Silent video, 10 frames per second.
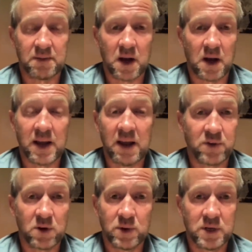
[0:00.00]
I have
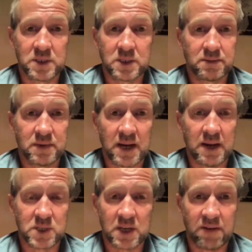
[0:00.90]
no words.
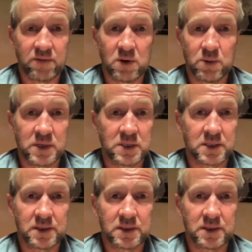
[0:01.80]
Absolutely have no words.